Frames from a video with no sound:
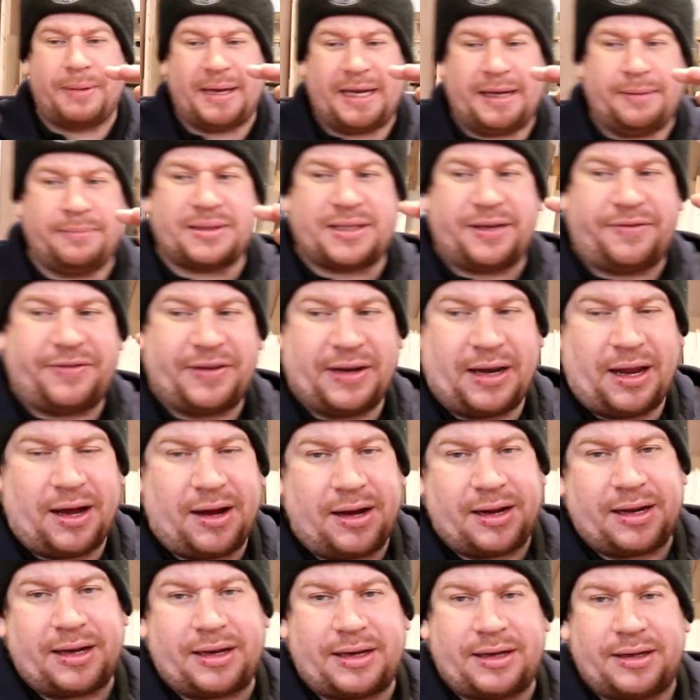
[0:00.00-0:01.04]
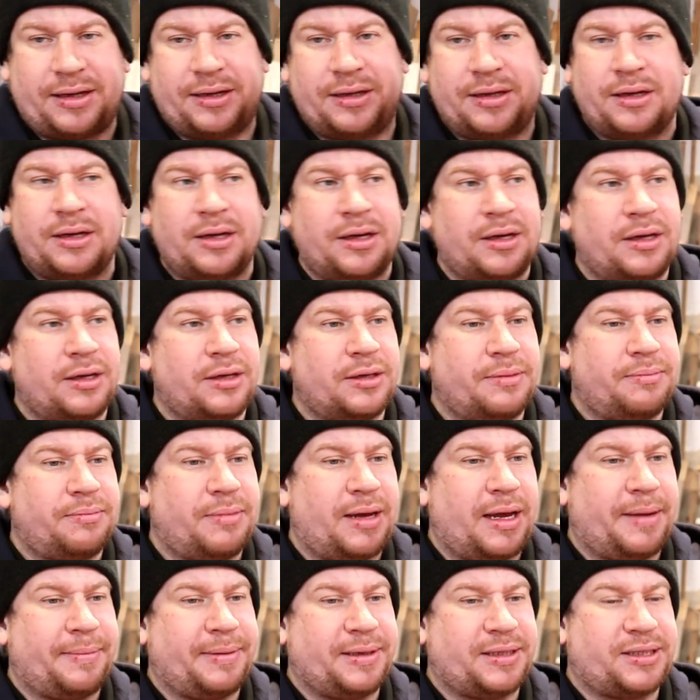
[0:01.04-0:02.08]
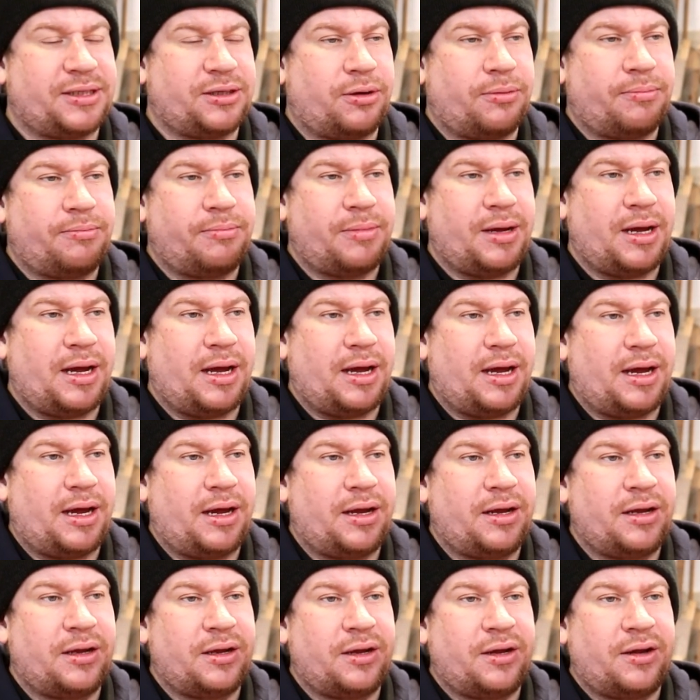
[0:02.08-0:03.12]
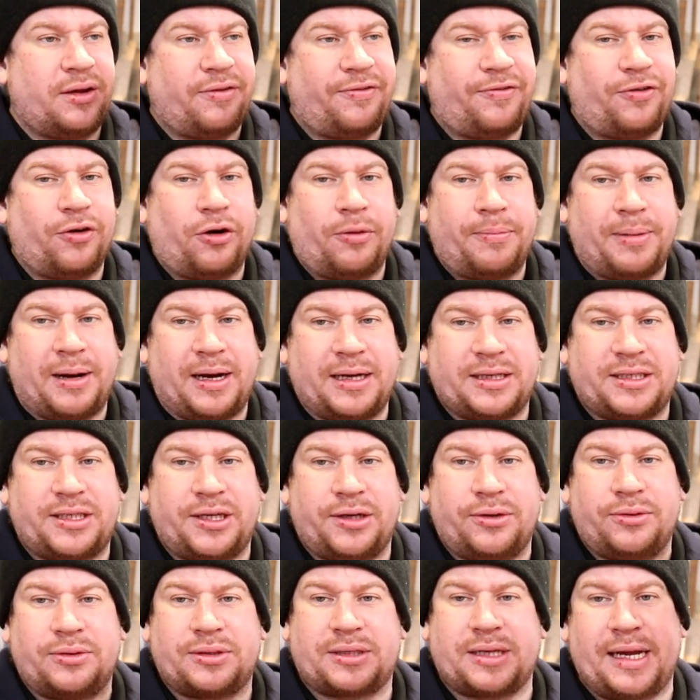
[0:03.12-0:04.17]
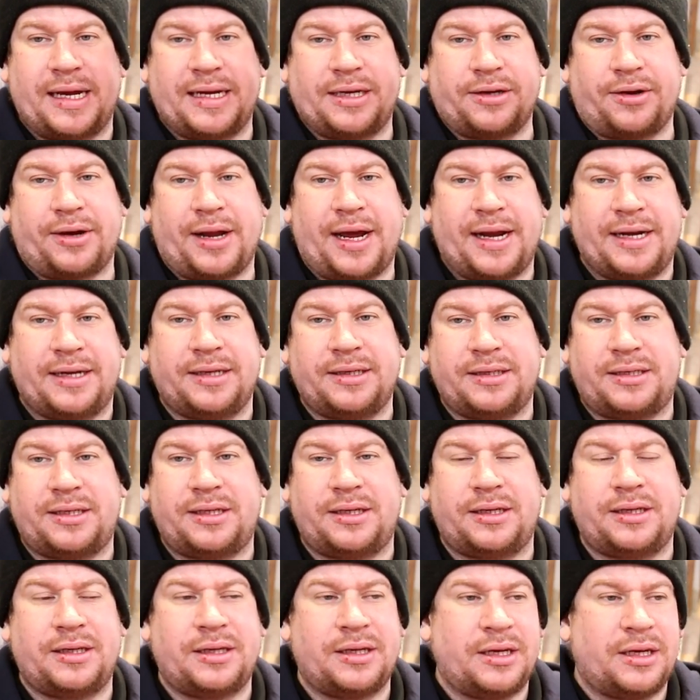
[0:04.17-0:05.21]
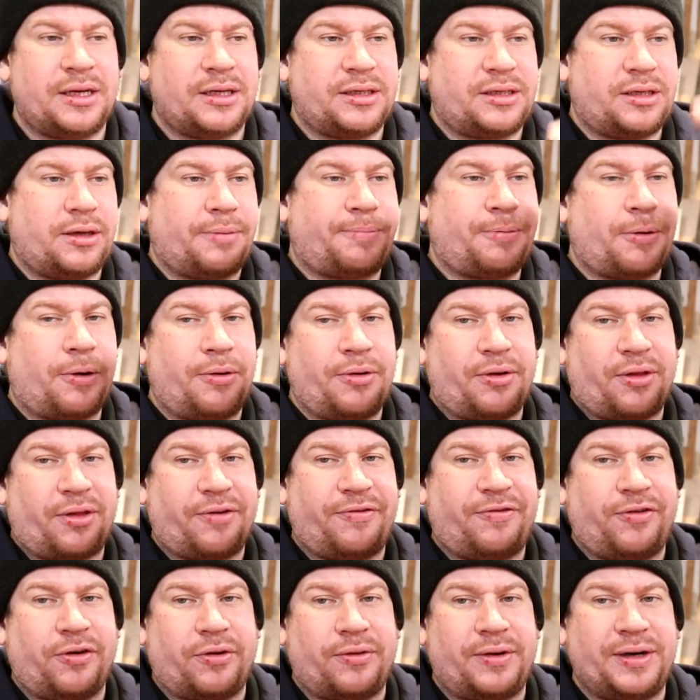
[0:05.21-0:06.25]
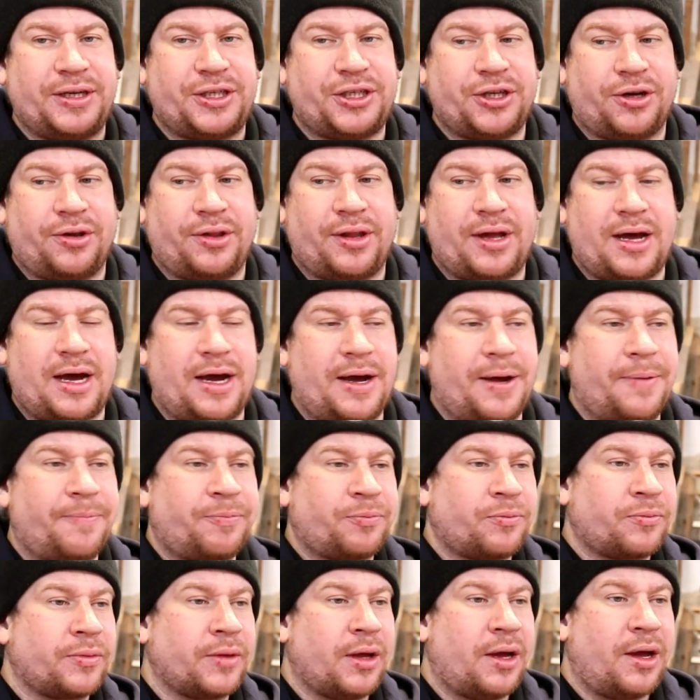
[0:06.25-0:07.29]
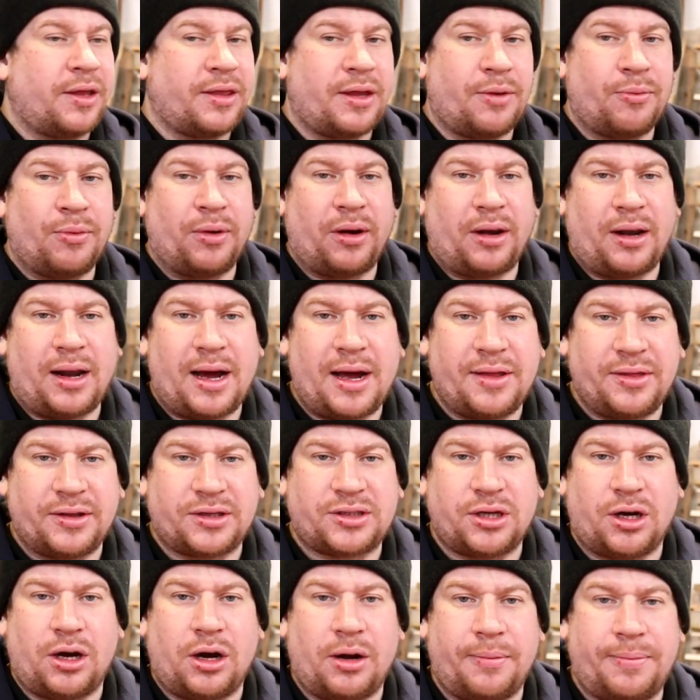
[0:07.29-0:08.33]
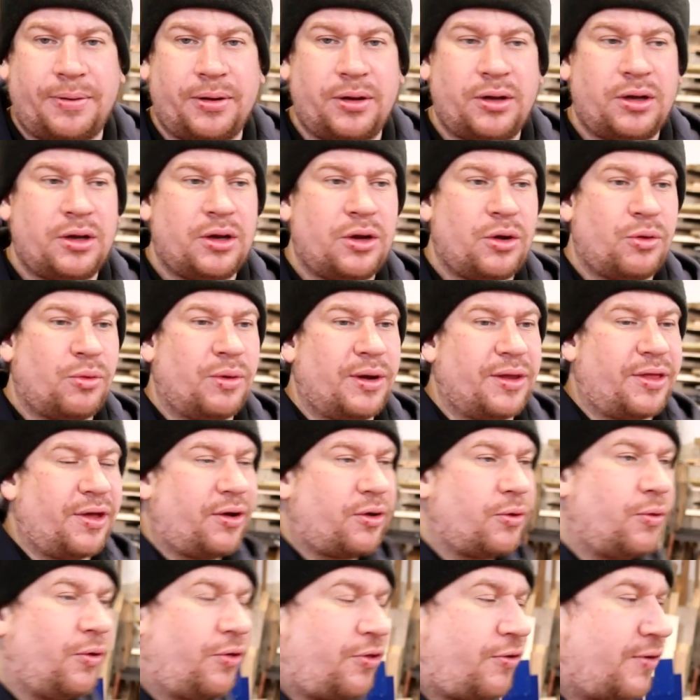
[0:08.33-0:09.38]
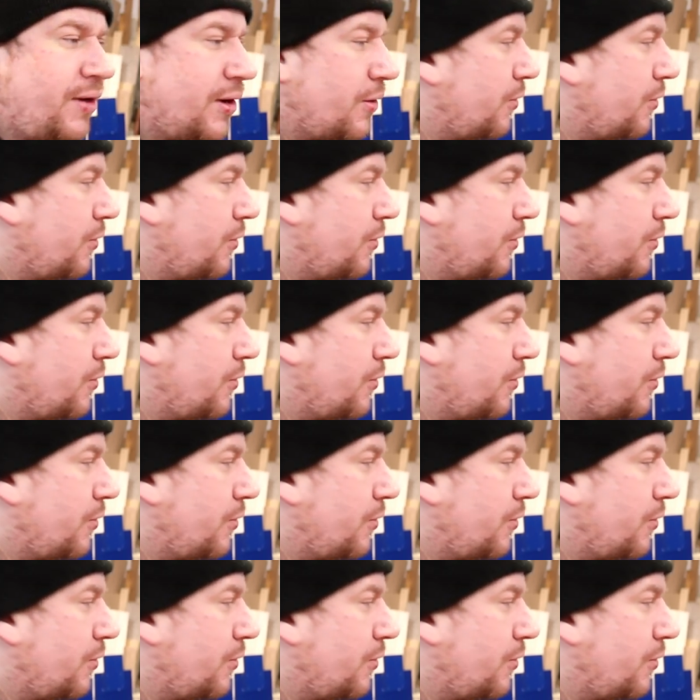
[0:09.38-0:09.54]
beams if you like, maybe some uh, 4 by 2s laid on end. So put another four inch on that. Then we'll line the top with three